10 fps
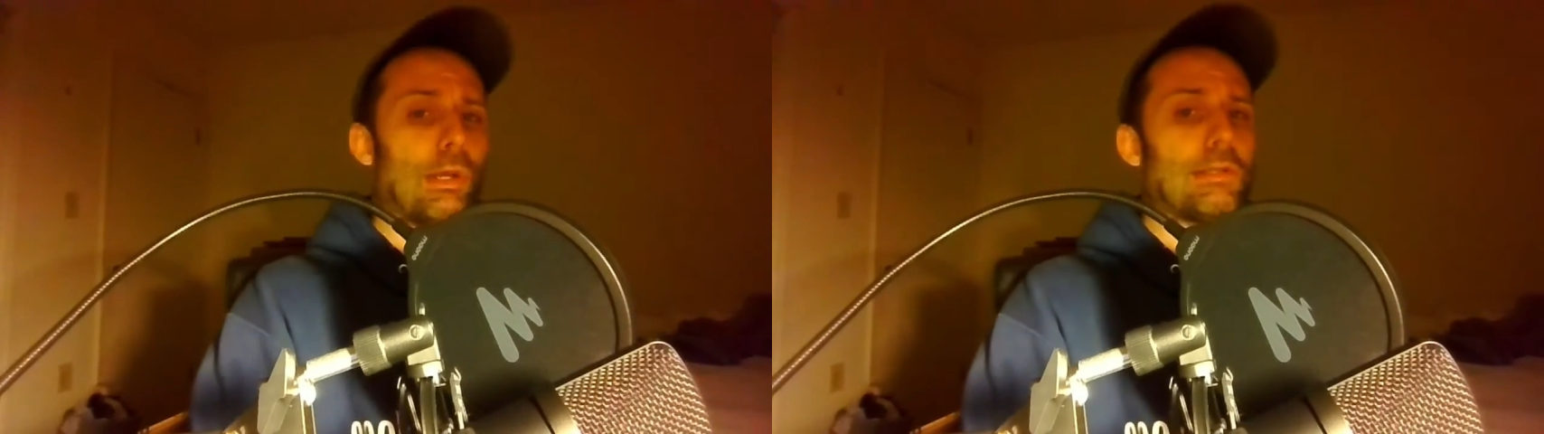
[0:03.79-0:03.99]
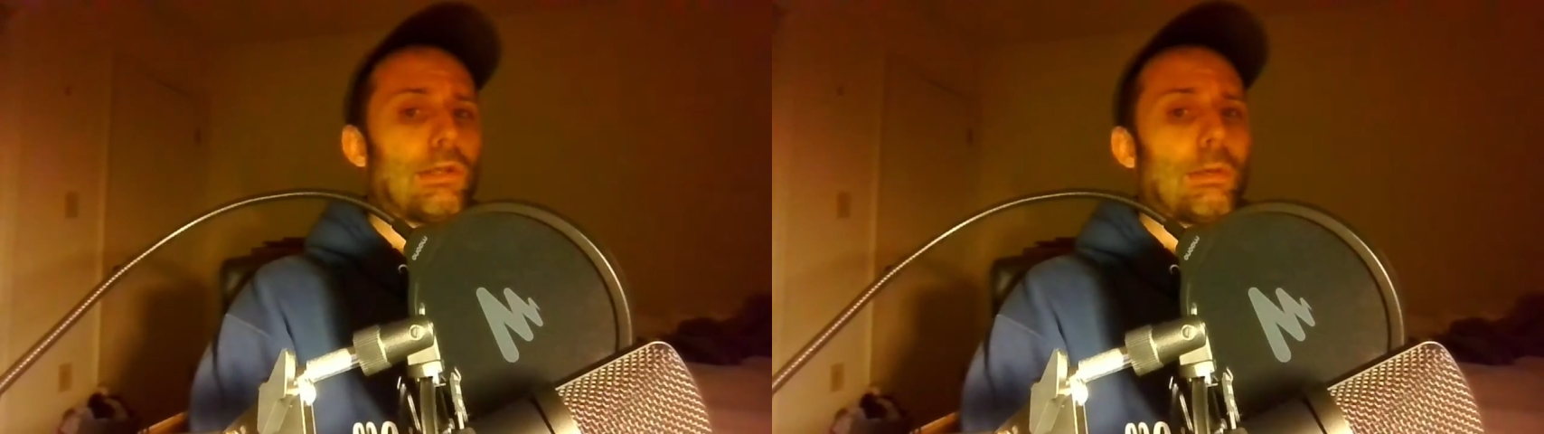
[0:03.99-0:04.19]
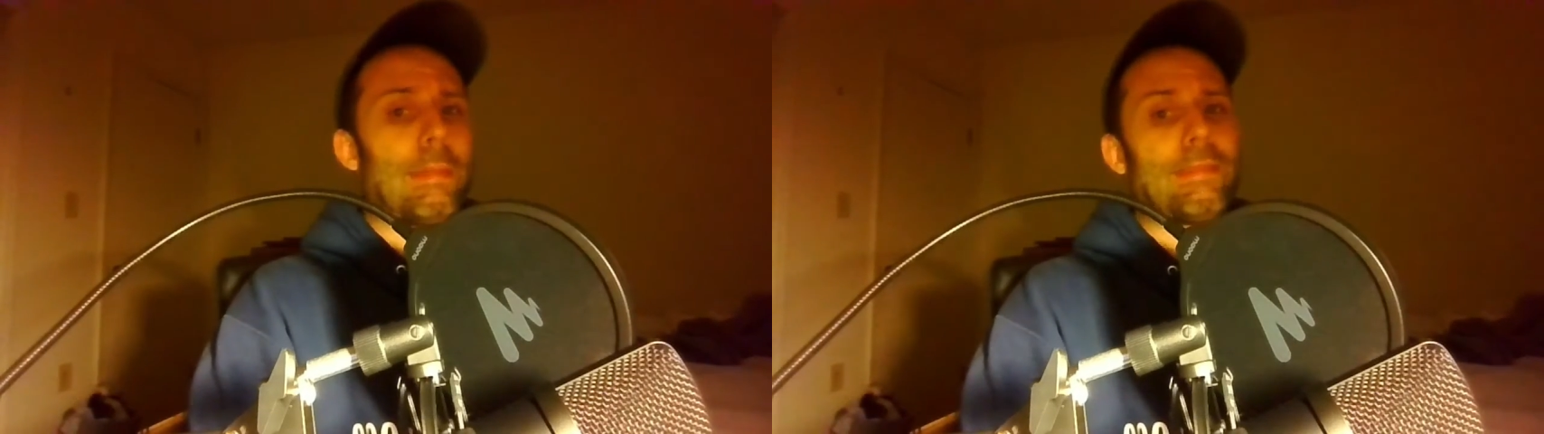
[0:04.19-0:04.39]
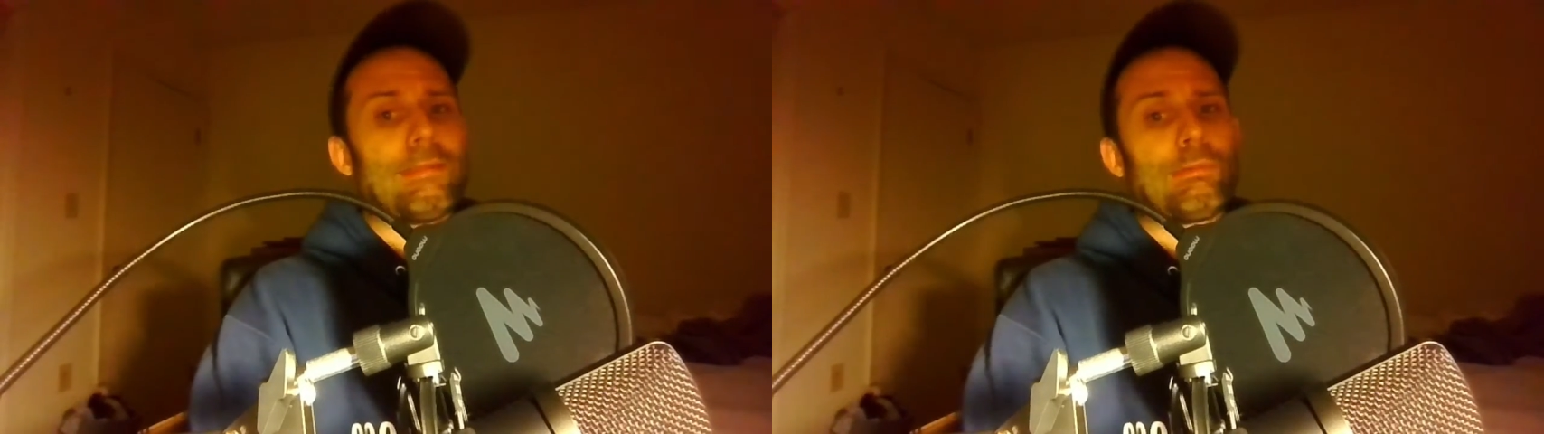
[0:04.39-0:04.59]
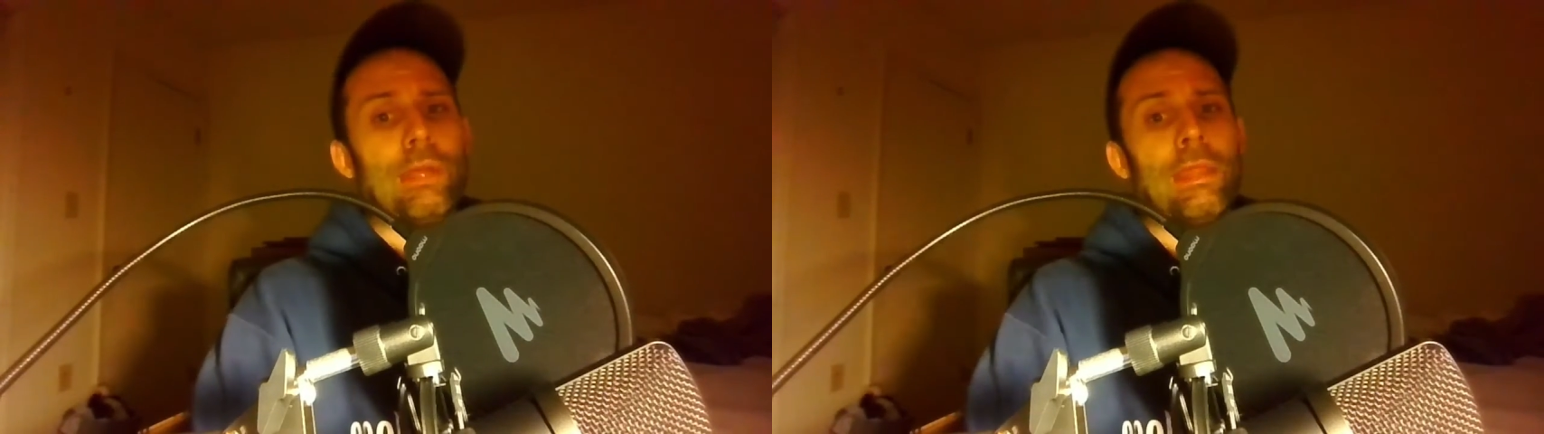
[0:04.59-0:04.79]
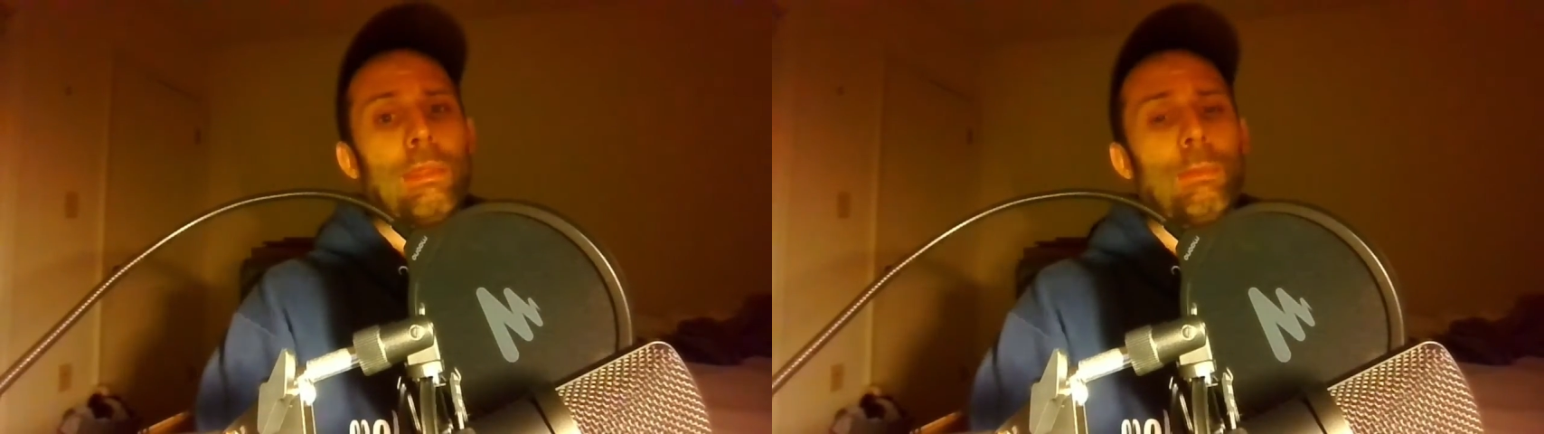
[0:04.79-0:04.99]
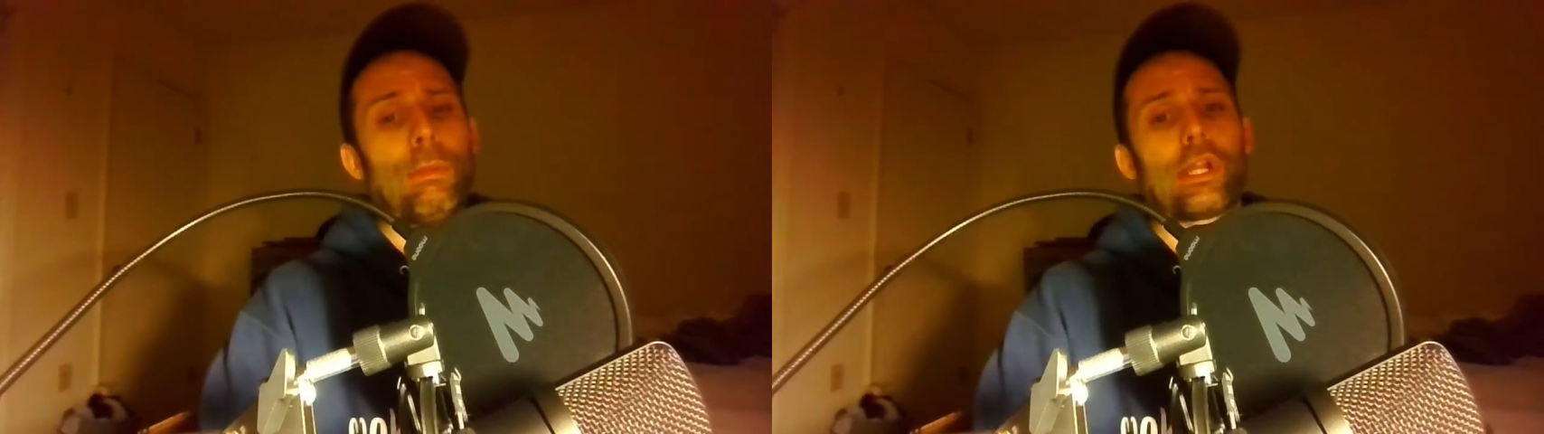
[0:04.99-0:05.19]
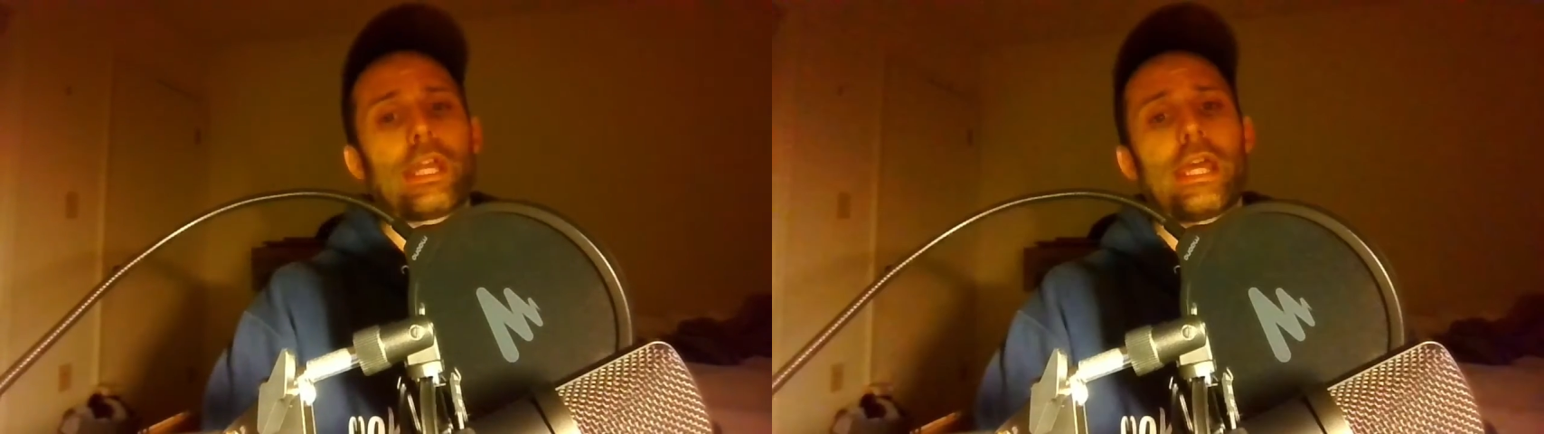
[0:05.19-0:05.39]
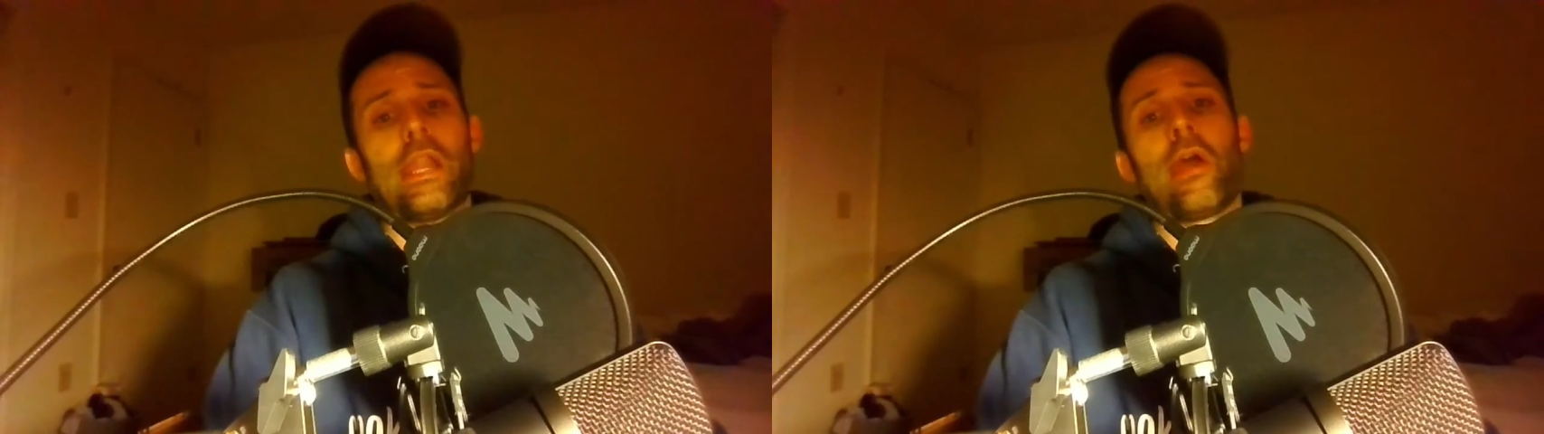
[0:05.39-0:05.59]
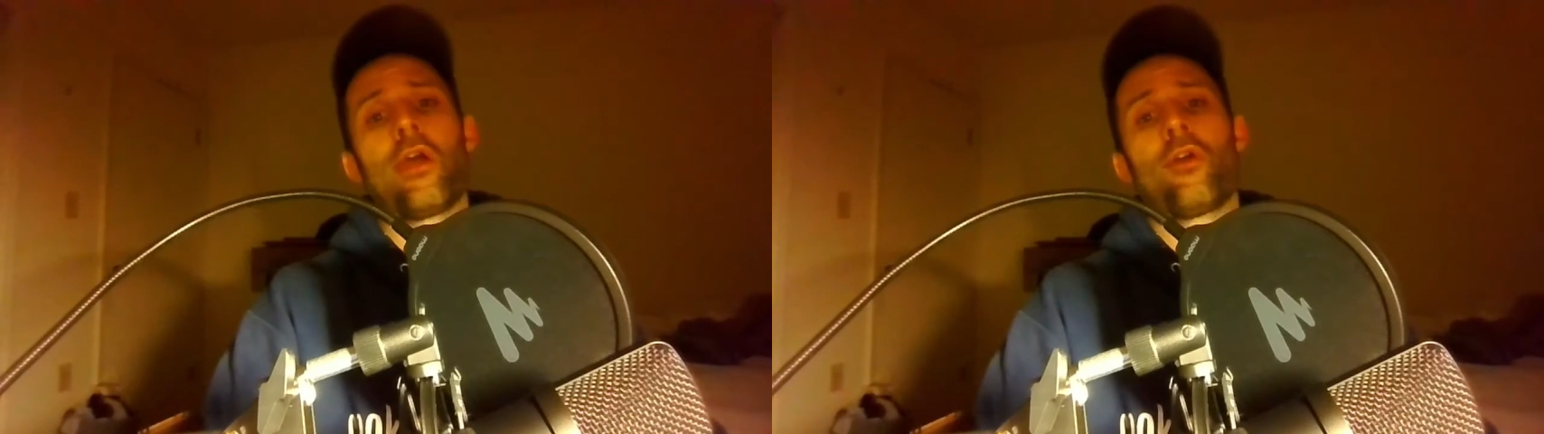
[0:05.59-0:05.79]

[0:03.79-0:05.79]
We're going to talk about this week in the market.